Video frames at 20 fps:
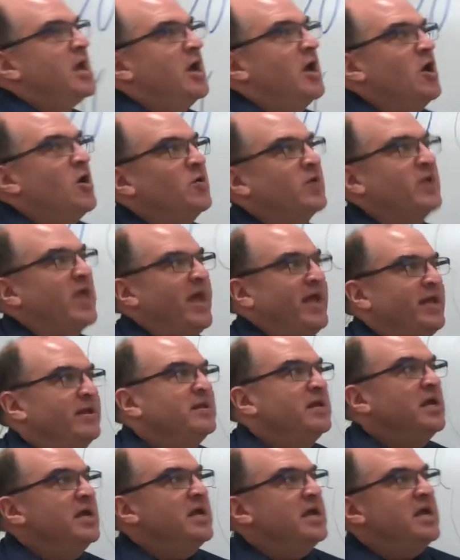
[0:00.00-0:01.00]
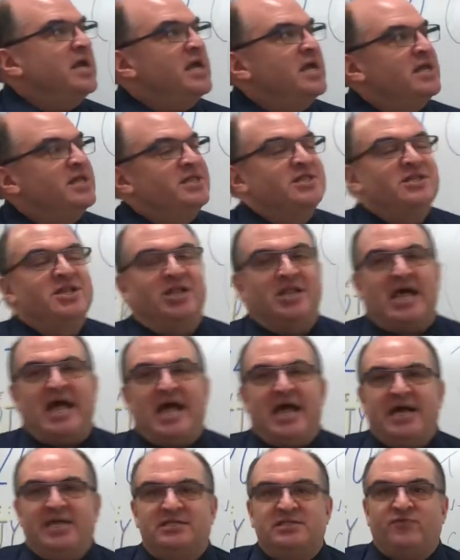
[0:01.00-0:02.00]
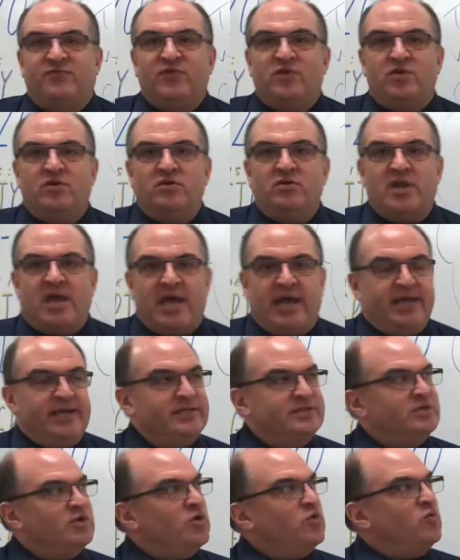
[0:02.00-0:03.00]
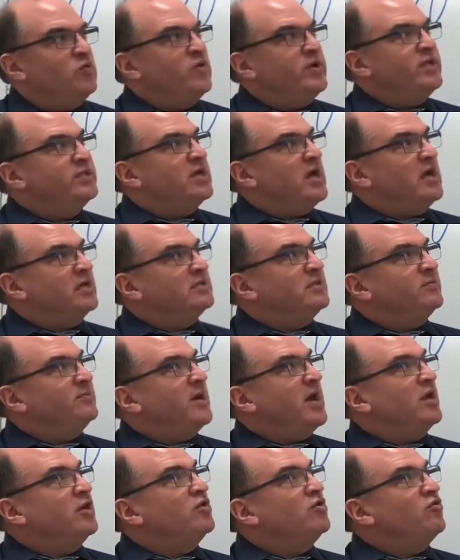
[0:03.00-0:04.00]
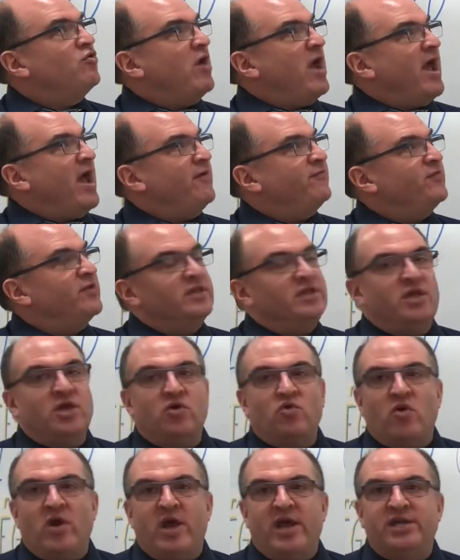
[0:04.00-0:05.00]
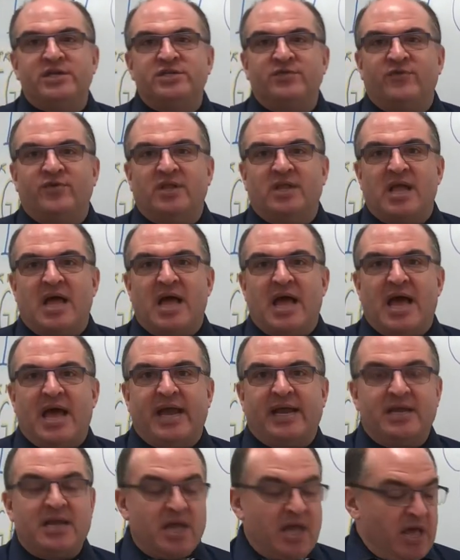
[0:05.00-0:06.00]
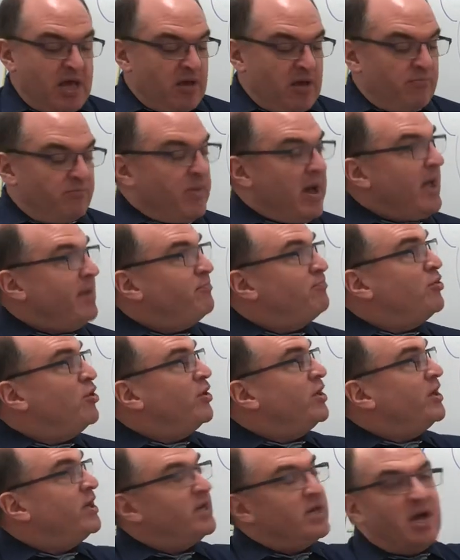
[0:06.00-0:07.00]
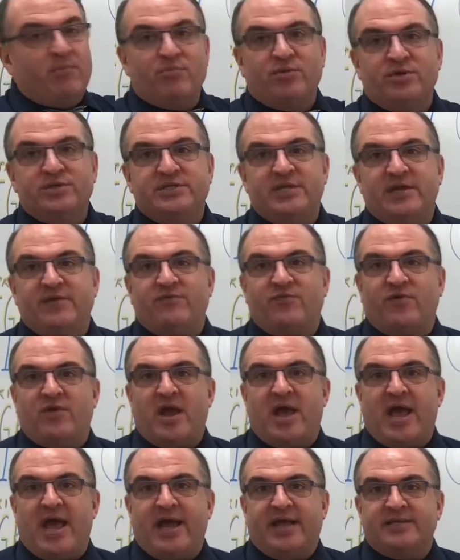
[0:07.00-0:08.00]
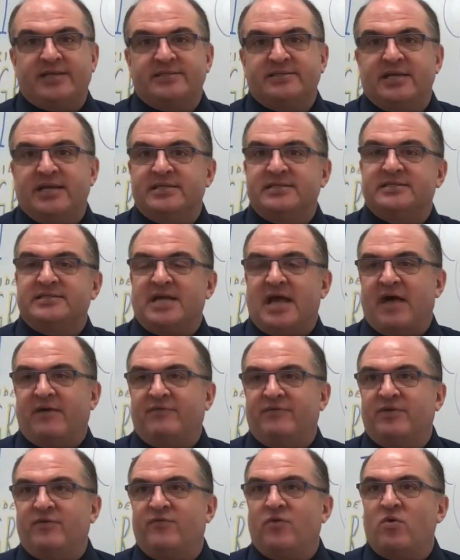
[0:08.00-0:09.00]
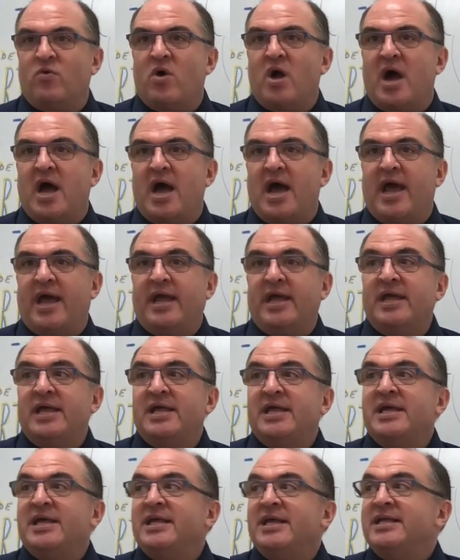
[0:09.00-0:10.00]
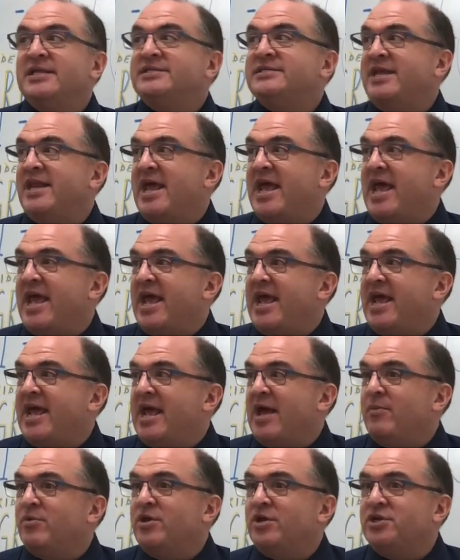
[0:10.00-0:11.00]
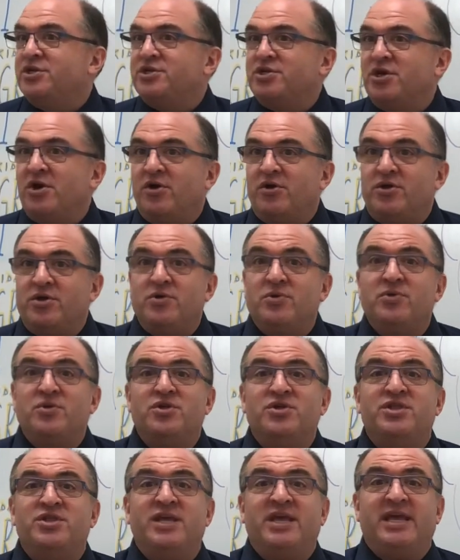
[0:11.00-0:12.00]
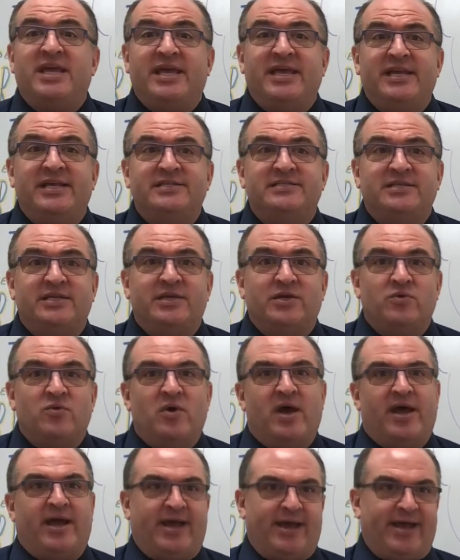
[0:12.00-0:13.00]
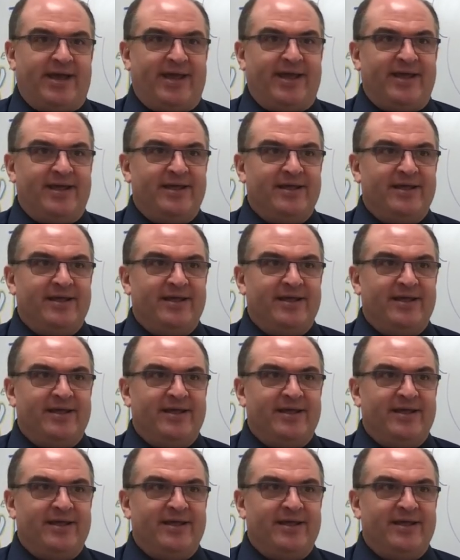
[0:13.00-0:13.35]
Okay, the last few days we talked about graphing the equation of a line by putting numbers in for x and solving for y. Today I'm going to show you the easy way.